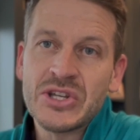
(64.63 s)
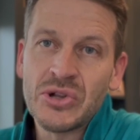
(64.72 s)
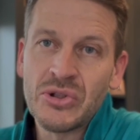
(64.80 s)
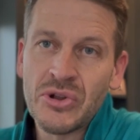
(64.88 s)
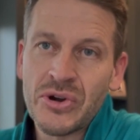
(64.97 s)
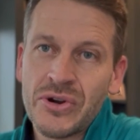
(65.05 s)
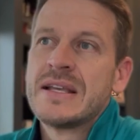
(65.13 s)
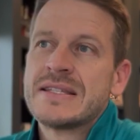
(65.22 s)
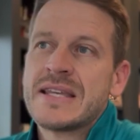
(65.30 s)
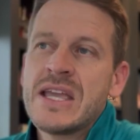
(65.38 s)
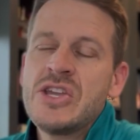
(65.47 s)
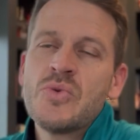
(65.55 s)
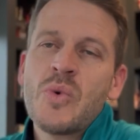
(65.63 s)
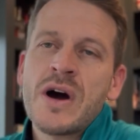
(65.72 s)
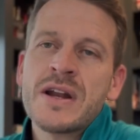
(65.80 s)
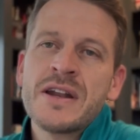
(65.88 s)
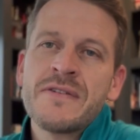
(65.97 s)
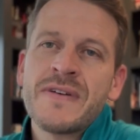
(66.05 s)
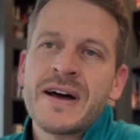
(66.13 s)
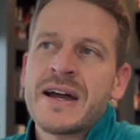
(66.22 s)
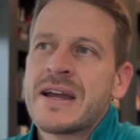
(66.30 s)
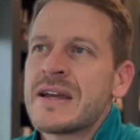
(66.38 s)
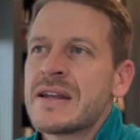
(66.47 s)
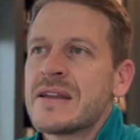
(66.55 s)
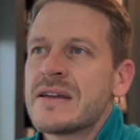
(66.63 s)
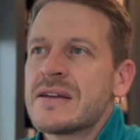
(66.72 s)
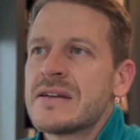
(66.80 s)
to learn. Say you wanted to find